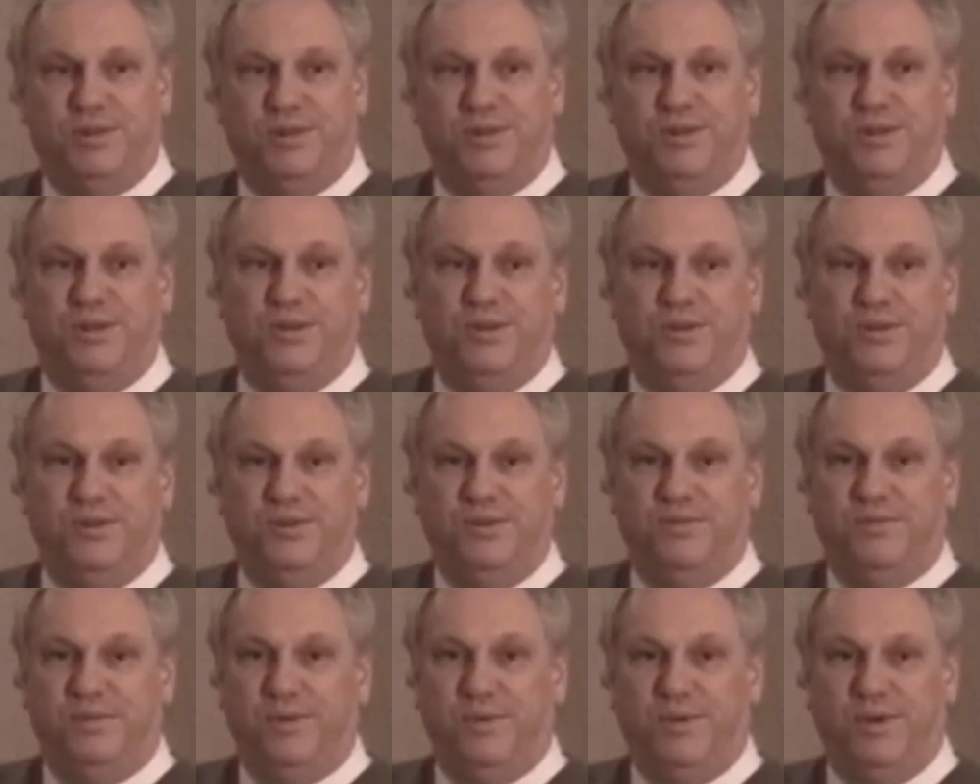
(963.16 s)
to you
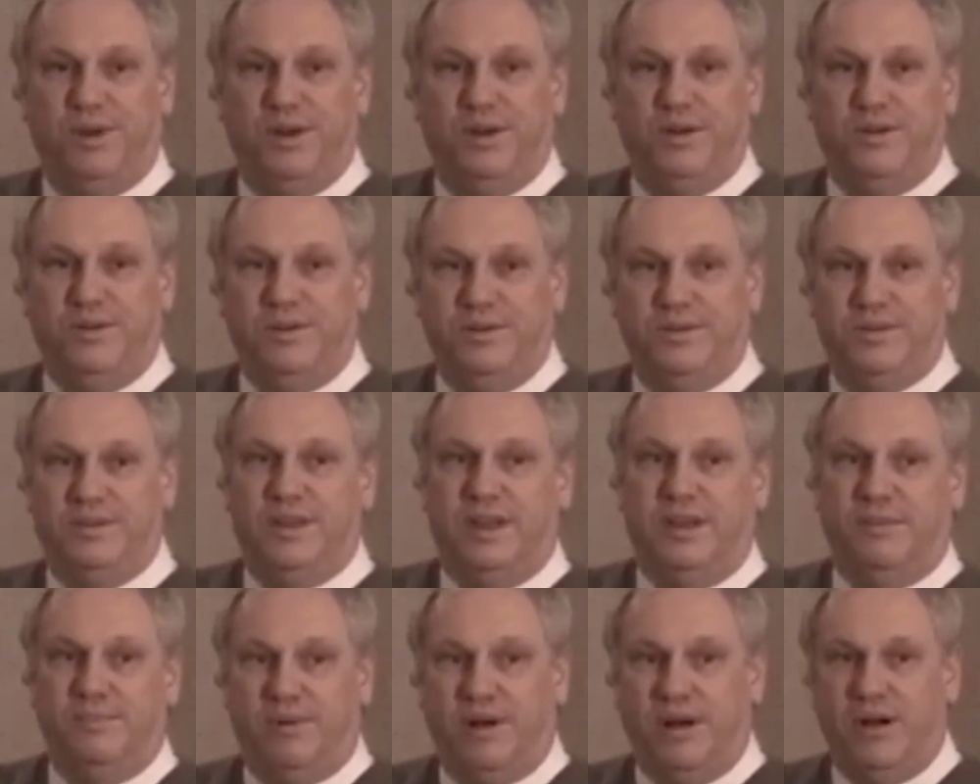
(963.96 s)
if you want to do
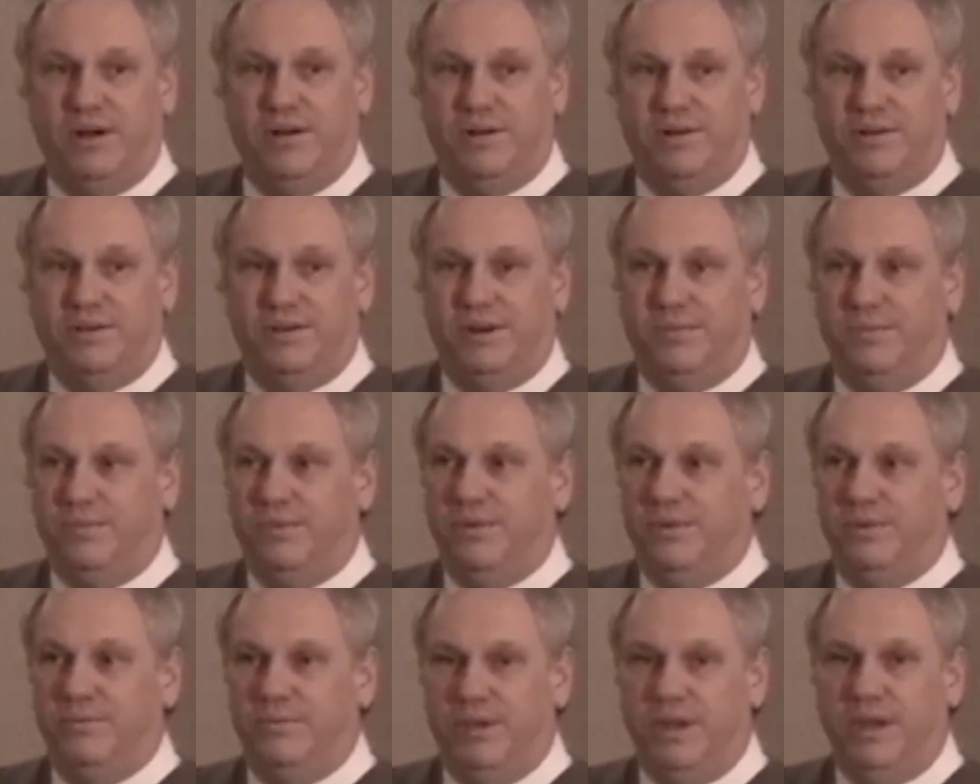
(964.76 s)
inside partnership
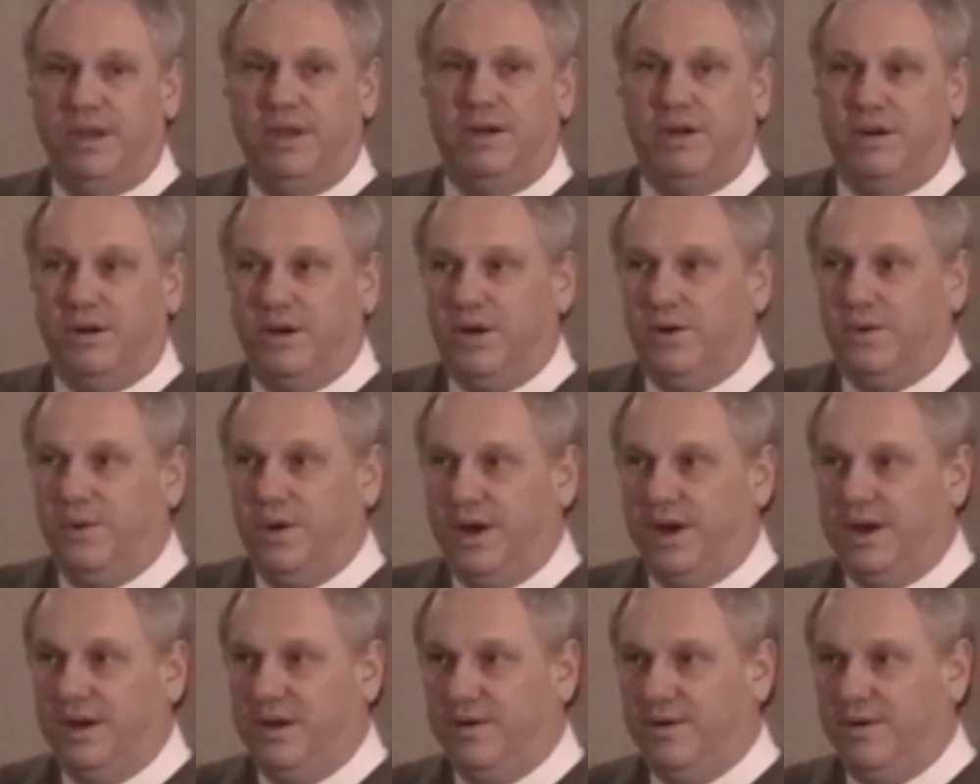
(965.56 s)
with me or
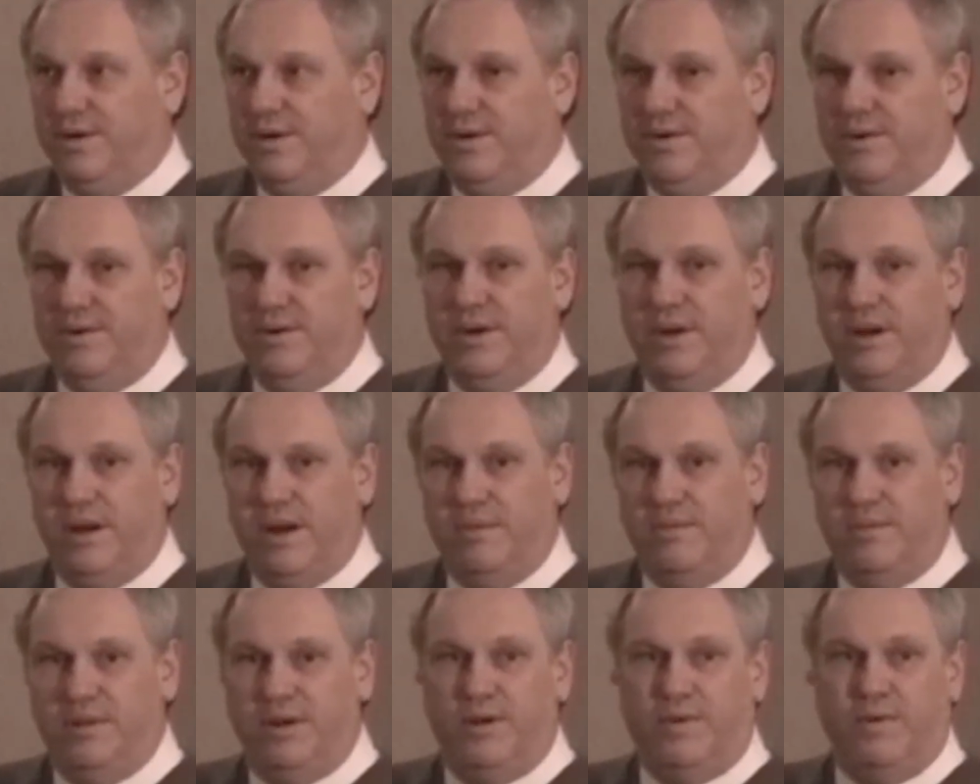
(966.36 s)
create your own.
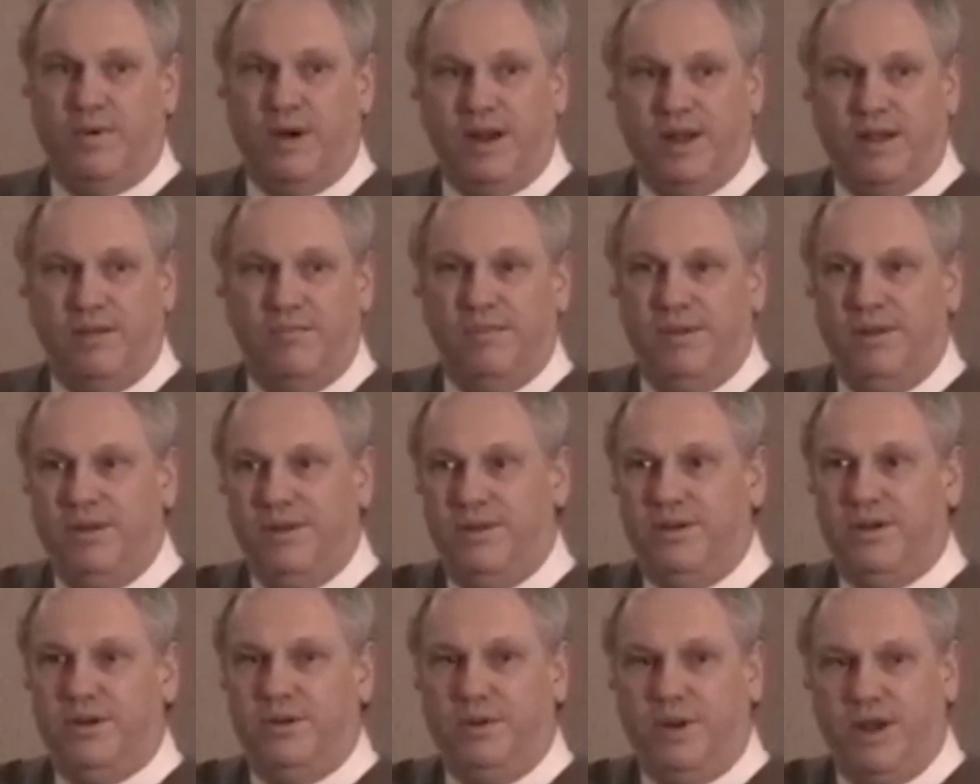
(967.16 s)
And I'm going to recommend
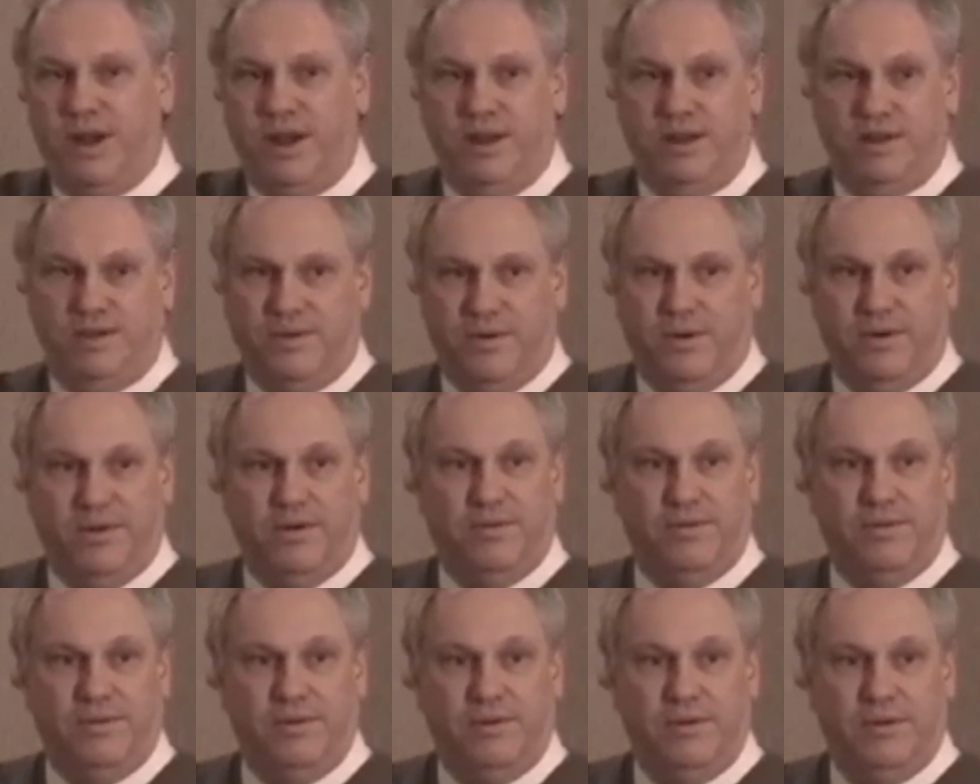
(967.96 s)
you create your own.